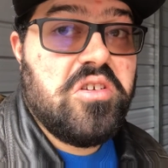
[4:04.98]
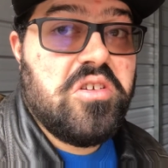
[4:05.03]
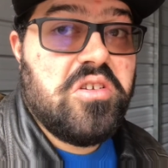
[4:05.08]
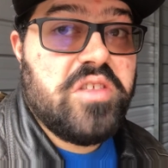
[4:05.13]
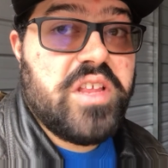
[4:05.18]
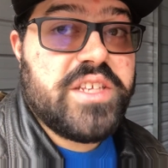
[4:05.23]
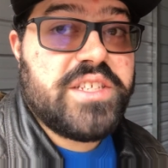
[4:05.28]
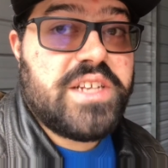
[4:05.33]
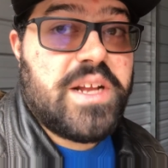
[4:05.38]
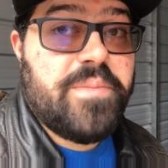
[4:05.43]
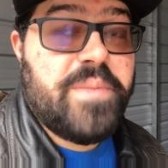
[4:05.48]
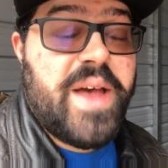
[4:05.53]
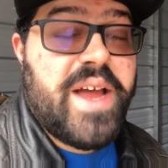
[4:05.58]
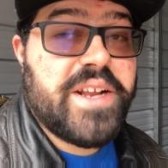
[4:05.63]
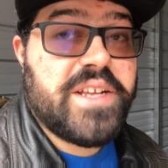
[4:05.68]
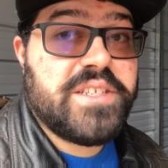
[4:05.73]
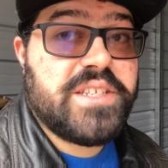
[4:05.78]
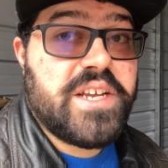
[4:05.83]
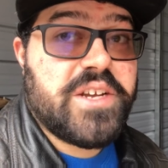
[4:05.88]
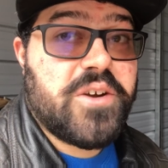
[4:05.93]
that's not bad,
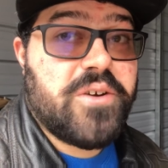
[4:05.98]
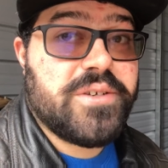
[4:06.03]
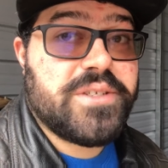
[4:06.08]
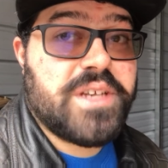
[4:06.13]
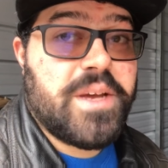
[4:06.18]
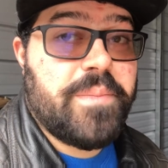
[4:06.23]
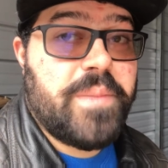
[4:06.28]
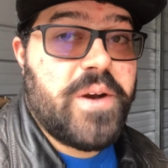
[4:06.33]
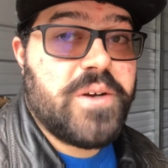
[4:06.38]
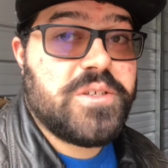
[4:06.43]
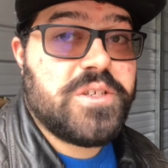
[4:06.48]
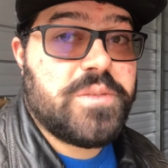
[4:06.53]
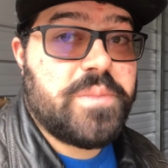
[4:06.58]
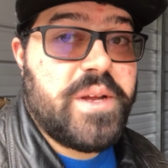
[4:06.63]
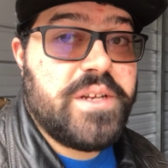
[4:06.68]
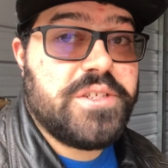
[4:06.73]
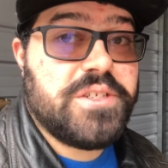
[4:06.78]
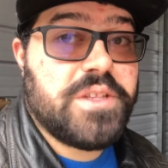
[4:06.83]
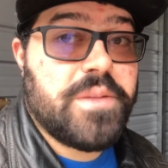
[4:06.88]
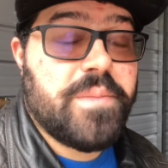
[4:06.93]
because that car's got better
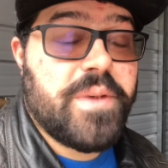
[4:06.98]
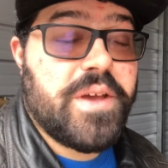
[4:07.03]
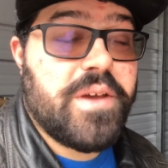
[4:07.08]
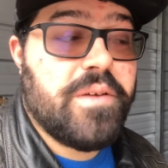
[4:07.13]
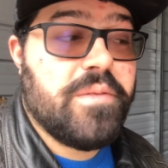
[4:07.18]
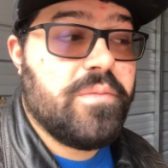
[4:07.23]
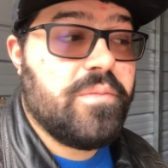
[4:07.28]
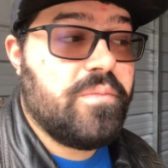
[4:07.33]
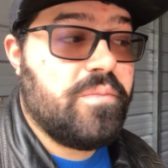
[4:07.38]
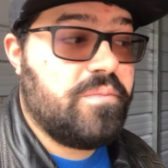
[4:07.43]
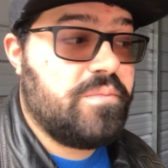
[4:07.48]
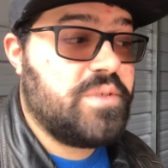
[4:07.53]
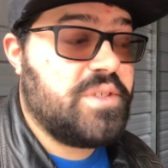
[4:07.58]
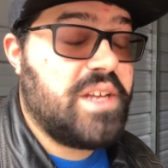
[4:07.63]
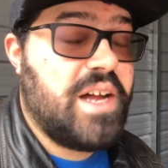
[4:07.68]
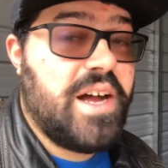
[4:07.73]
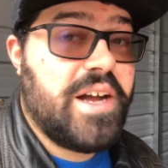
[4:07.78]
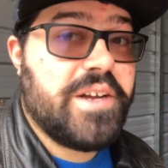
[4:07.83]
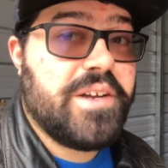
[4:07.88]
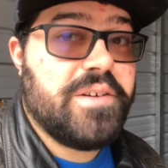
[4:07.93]
suspension than me,
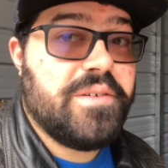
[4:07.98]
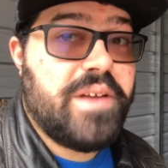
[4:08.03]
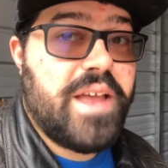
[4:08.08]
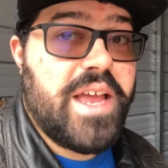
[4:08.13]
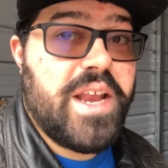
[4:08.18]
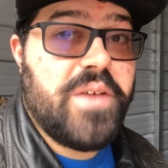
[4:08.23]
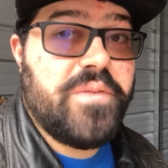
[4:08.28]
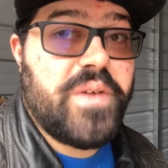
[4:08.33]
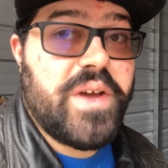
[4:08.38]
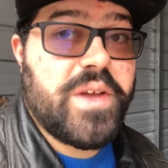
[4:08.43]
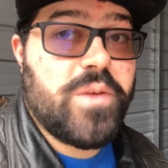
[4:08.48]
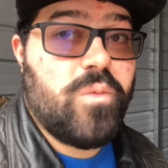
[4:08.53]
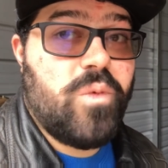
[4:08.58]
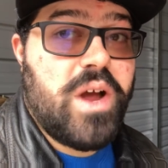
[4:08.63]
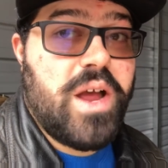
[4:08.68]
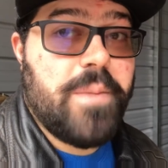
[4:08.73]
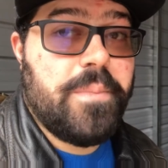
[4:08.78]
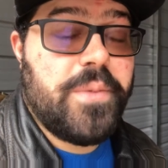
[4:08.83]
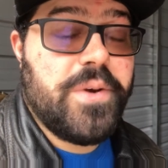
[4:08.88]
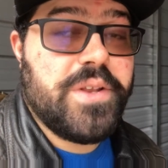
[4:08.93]
stock. And if I can
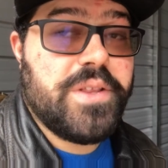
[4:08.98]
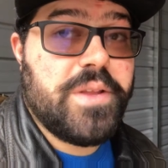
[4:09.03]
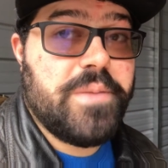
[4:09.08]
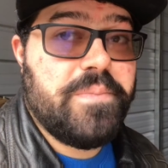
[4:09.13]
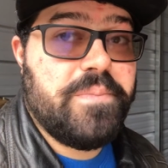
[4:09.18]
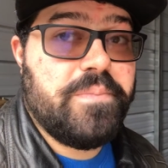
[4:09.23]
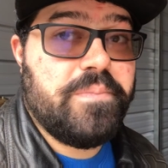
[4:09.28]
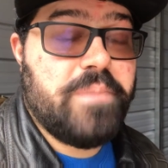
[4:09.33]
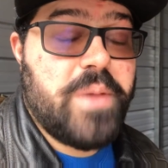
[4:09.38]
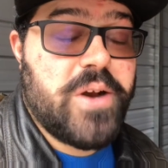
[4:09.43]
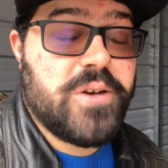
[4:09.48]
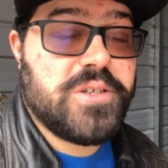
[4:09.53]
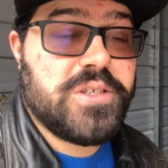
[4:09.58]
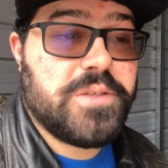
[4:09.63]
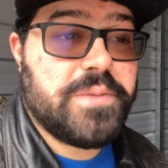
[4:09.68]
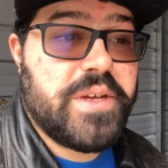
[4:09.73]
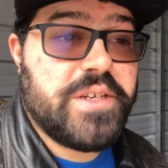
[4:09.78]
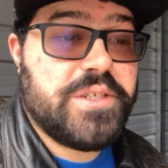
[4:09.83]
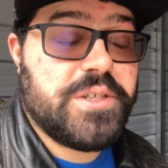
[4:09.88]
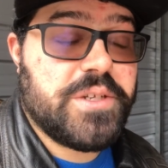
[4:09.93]
wind up putting the better
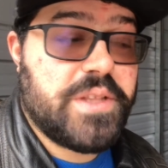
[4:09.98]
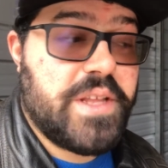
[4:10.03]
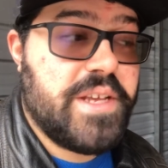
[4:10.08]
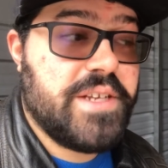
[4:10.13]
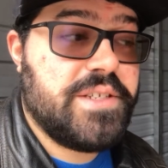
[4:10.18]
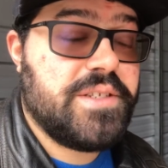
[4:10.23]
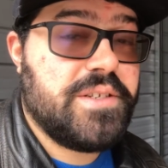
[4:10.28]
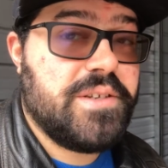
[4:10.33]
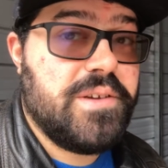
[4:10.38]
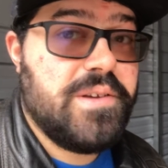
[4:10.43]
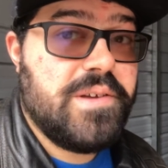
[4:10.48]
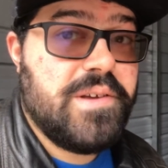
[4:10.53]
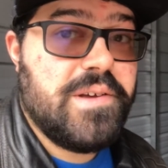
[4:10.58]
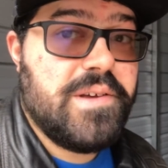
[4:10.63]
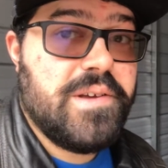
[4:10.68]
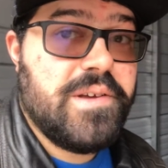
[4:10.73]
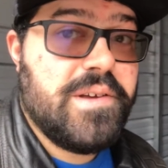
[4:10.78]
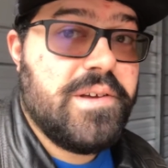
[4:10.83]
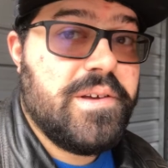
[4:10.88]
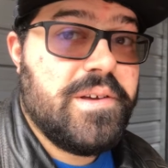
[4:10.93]
suspension in this,
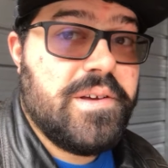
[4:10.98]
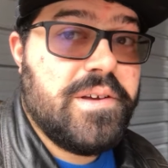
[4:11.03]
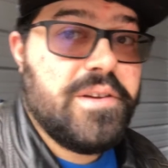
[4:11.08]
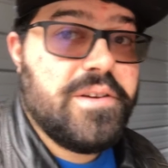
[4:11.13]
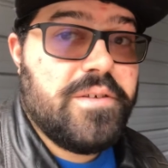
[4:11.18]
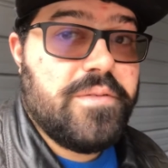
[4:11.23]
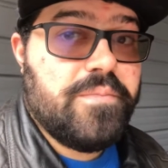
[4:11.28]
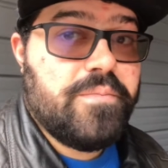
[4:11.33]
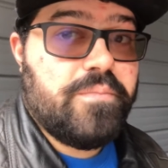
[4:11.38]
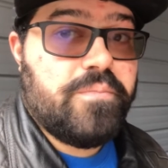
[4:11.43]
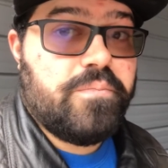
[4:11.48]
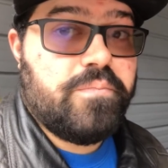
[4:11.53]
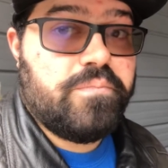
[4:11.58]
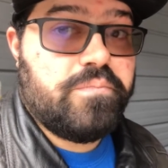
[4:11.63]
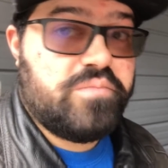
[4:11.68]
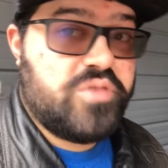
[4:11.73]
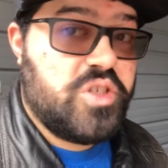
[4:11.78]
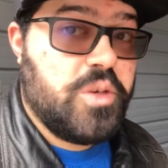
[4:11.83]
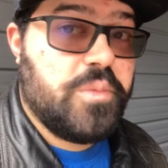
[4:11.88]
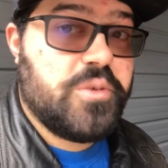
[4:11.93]

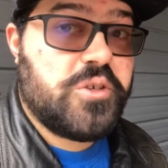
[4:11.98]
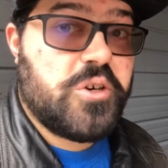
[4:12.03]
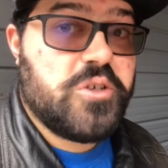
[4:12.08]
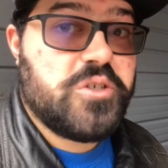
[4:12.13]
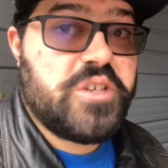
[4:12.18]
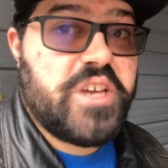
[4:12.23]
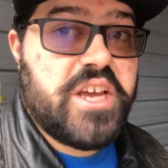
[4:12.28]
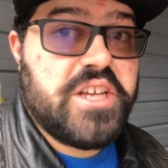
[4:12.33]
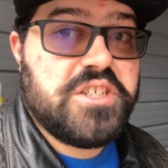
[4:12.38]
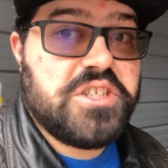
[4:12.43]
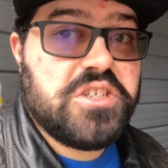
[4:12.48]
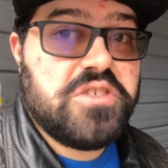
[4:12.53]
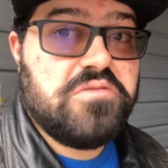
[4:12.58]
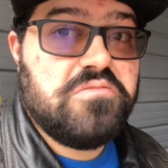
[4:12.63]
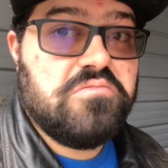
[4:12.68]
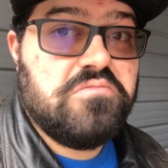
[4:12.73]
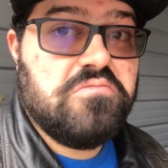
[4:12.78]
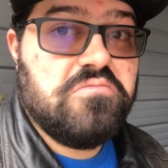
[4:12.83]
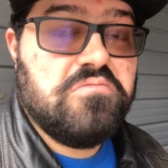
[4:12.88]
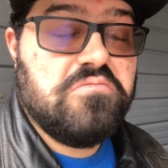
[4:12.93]
supercharge the engine,
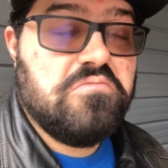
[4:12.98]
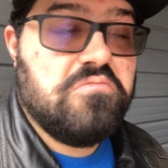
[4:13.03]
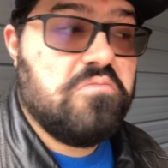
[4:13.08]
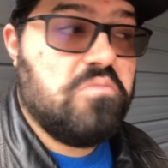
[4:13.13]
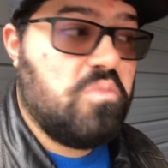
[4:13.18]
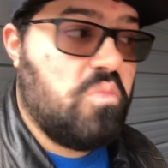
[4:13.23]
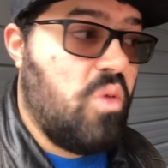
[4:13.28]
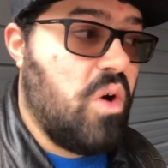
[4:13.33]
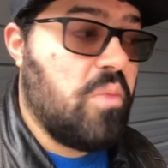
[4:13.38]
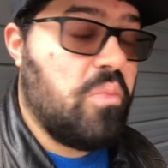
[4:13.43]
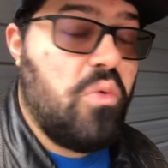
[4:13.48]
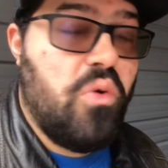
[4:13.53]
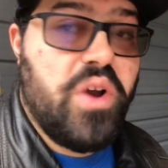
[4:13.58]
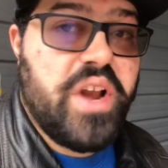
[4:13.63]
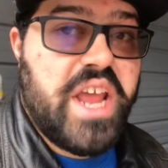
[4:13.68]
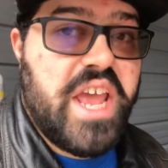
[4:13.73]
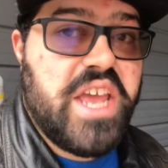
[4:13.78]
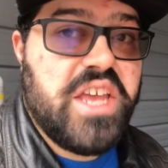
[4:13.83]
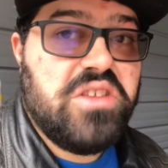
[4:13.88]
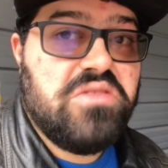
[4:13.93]

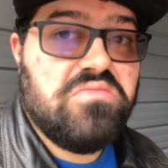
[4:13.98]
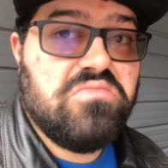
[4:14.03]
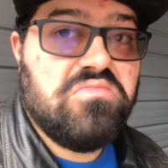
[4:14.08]
1.8,